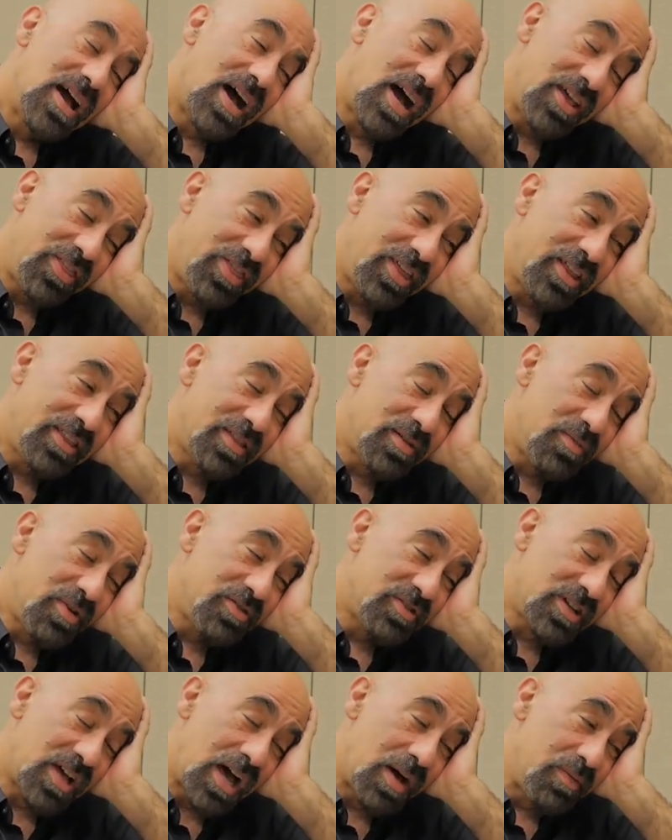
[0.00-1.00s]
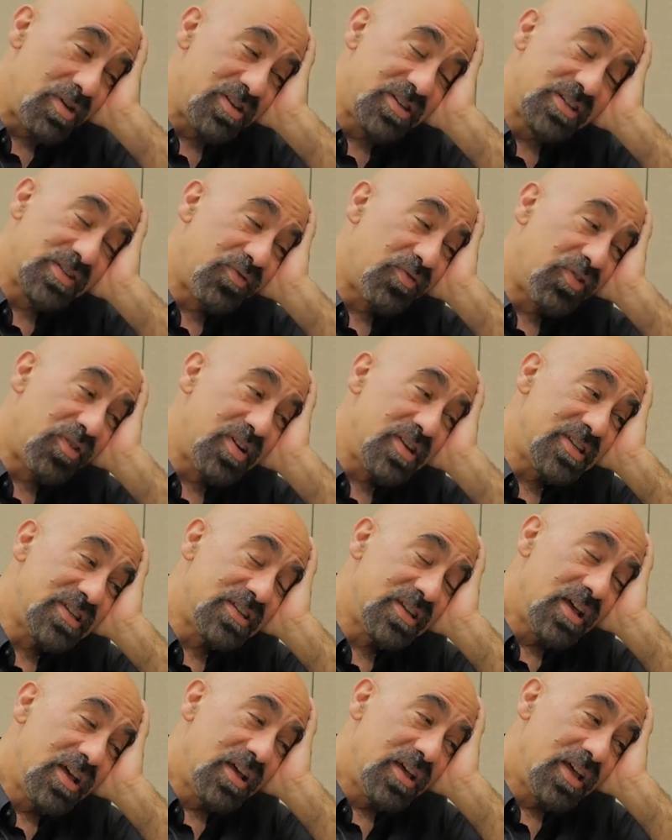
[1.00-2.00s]
I think the most common is
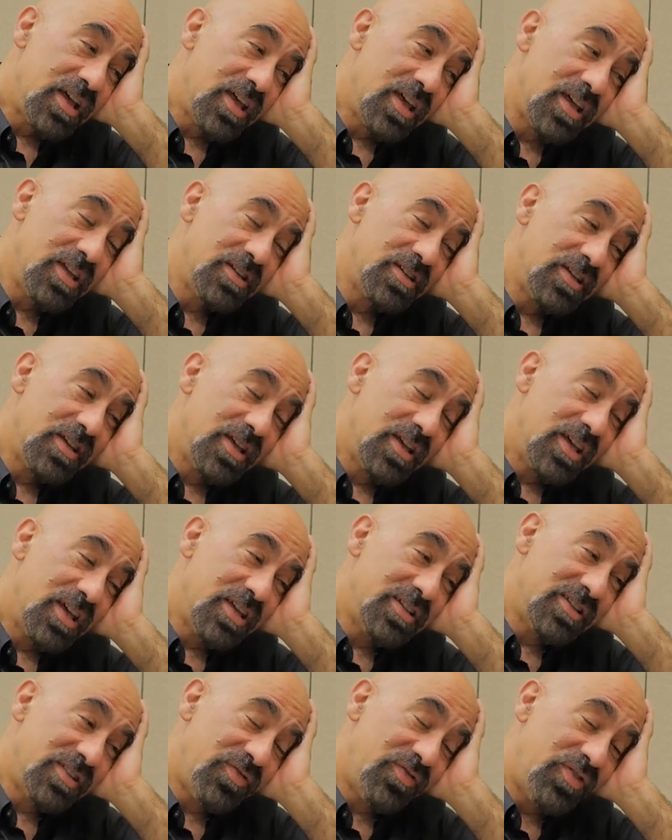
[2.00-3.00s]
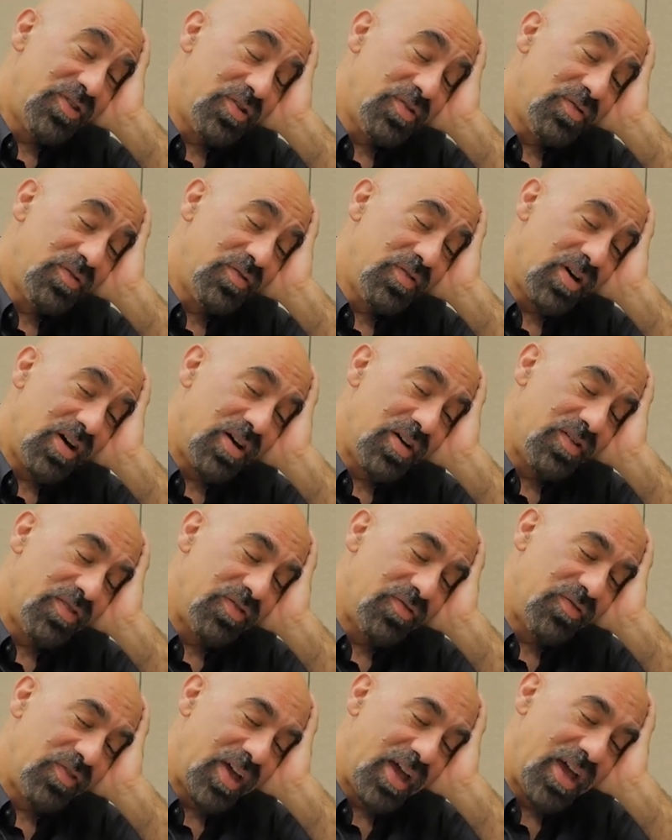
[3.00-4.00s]
a view
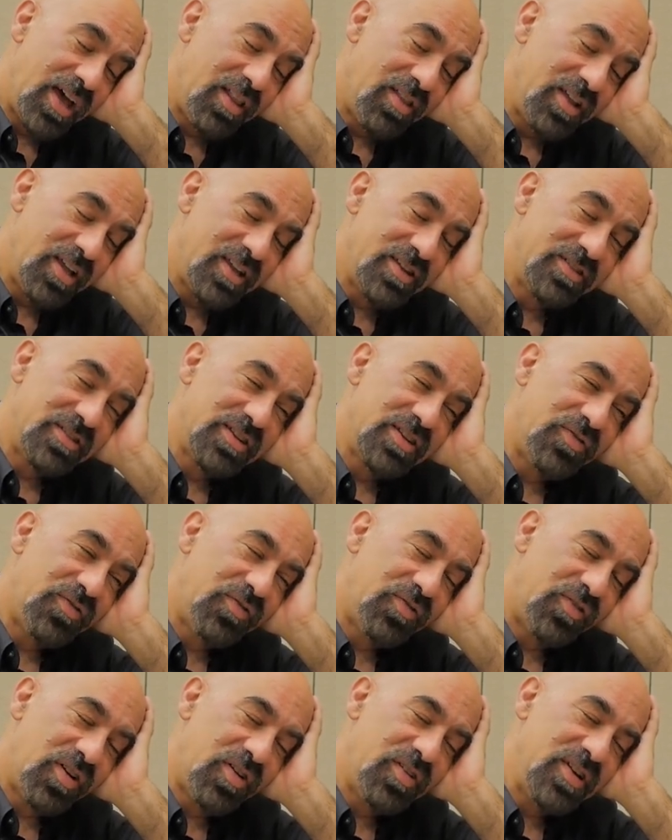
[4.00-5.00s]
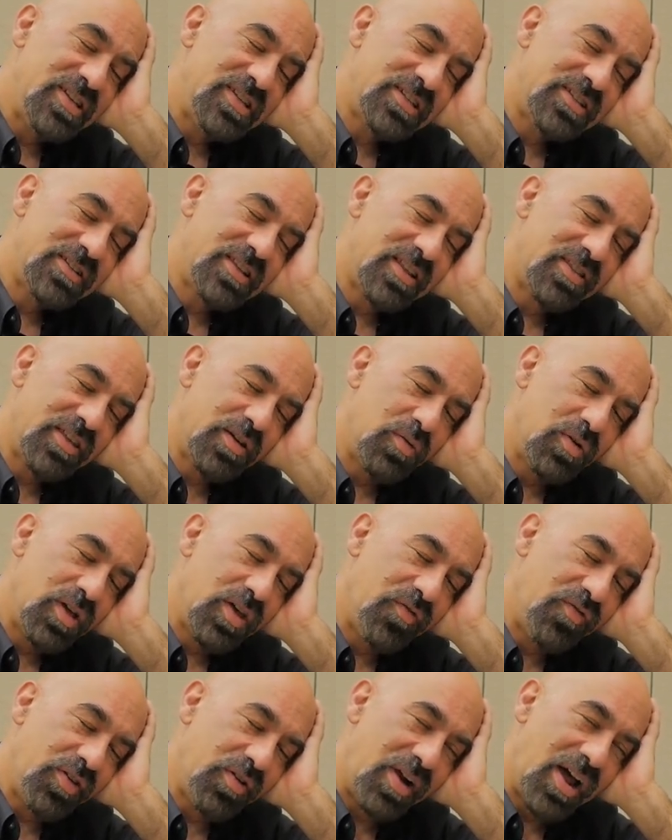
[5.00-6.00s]
of aliens that are very, that they,
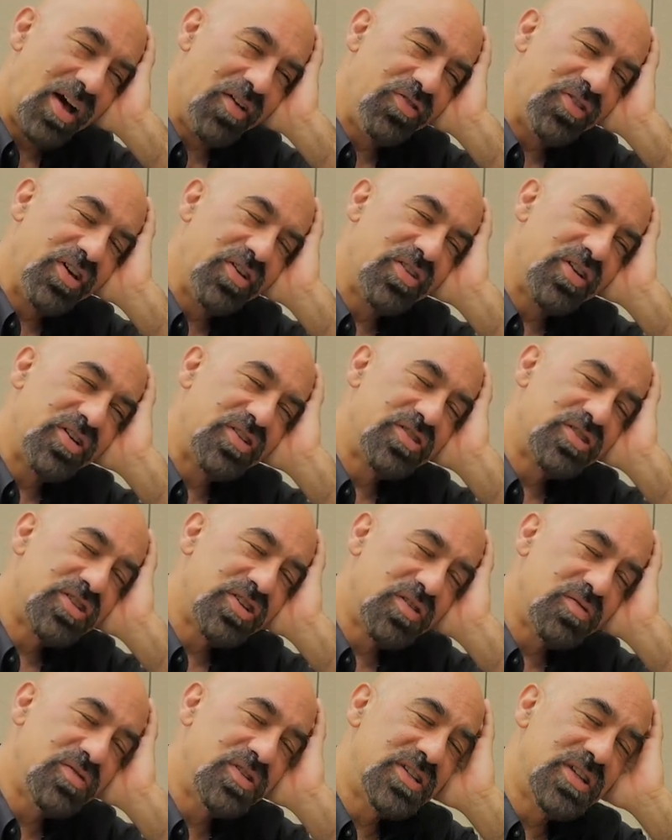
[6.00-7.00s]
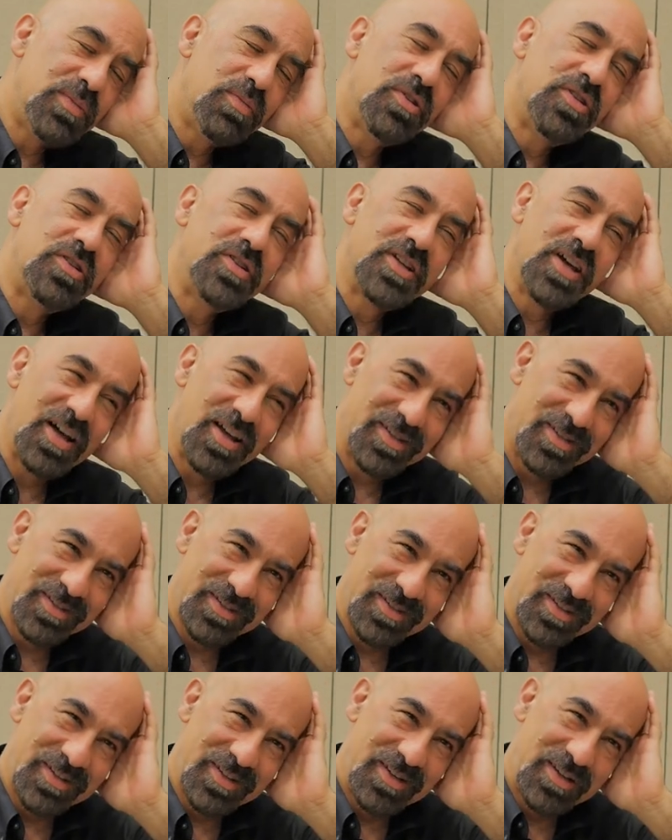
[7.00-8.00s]
if they're out there, they are so similar to
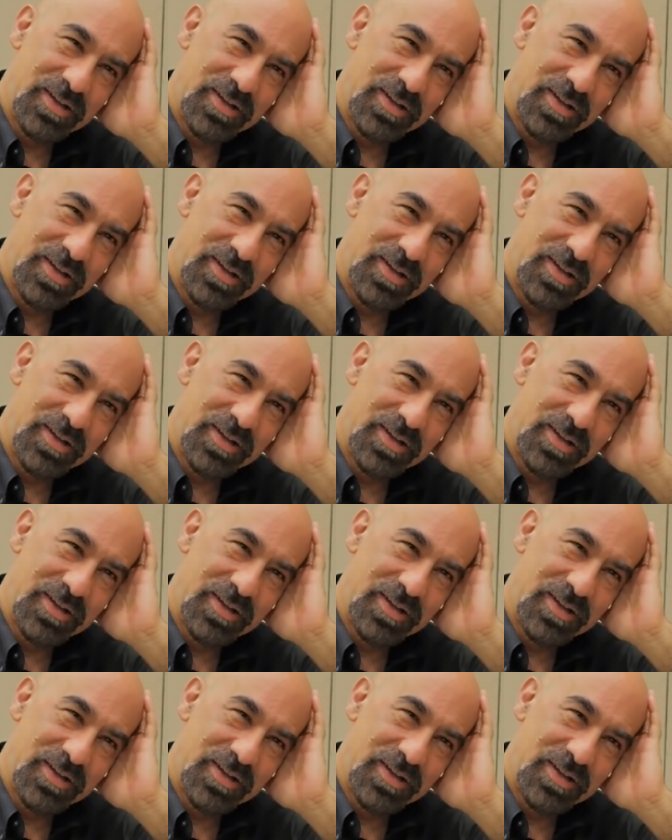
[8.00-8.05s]
us,